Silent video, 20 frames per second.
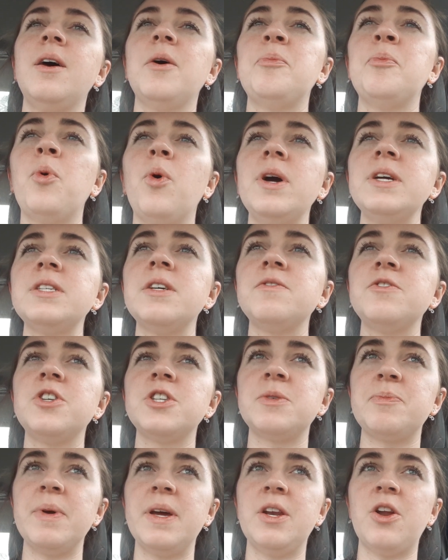boys have
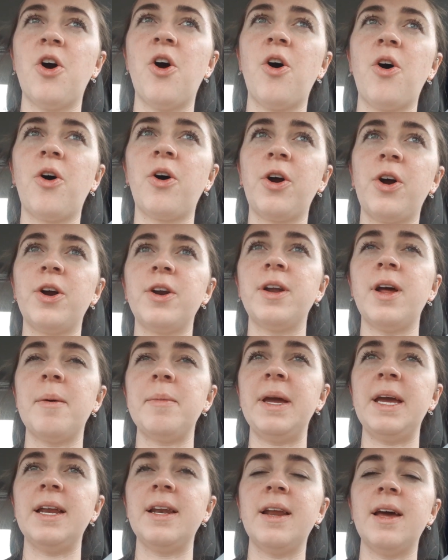just been hard. I
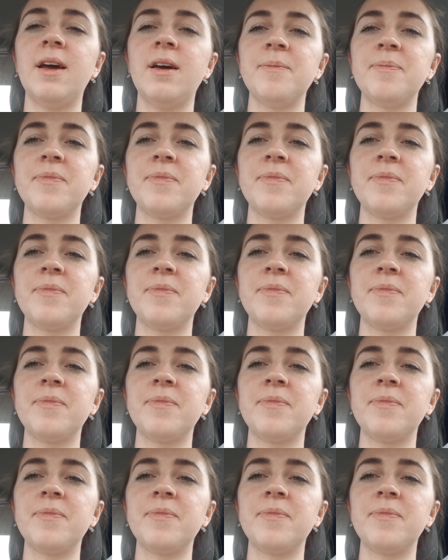mean,